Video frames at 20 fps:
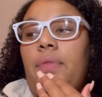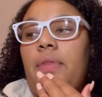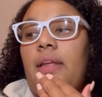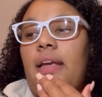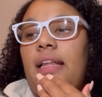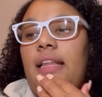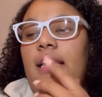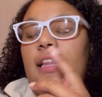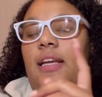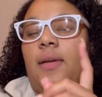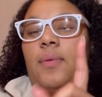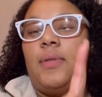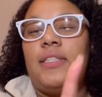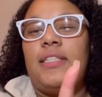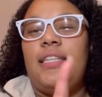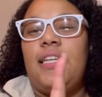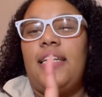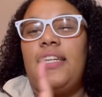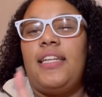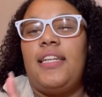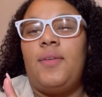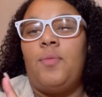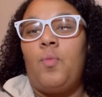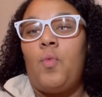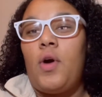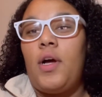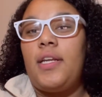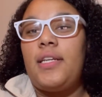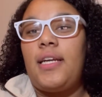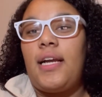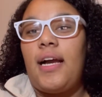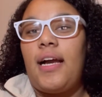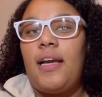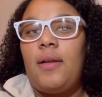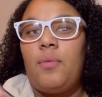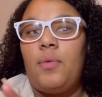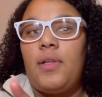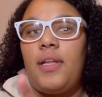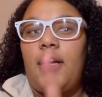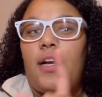And then like we see it in one guy
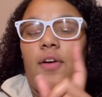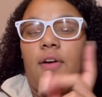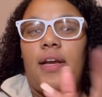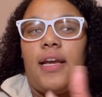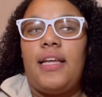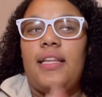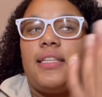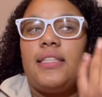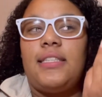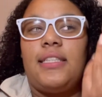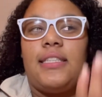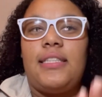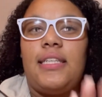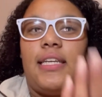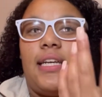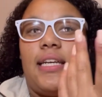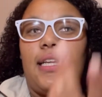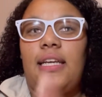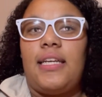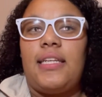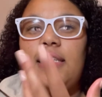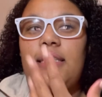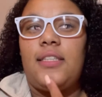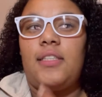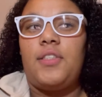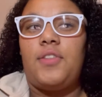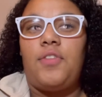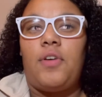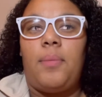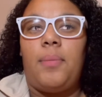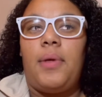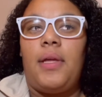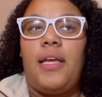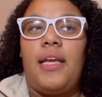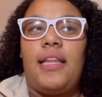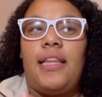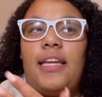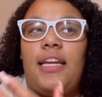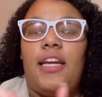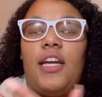and we're like, okay, this is it, like this is for me,
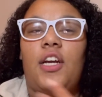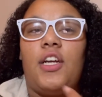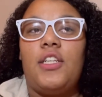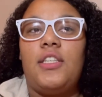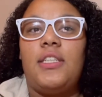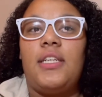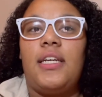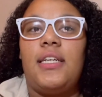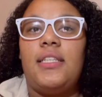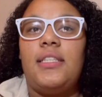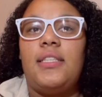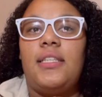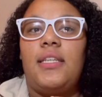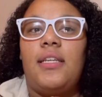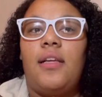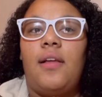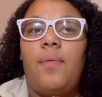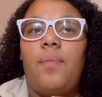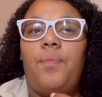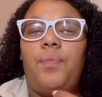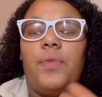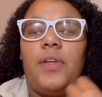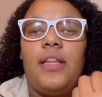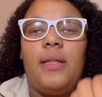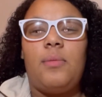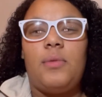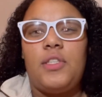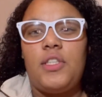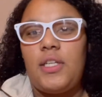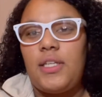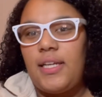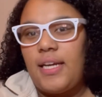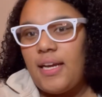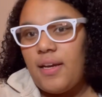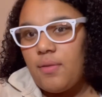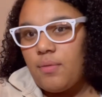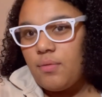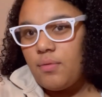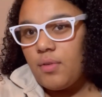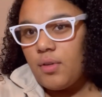and then he hurts us and then we shut down.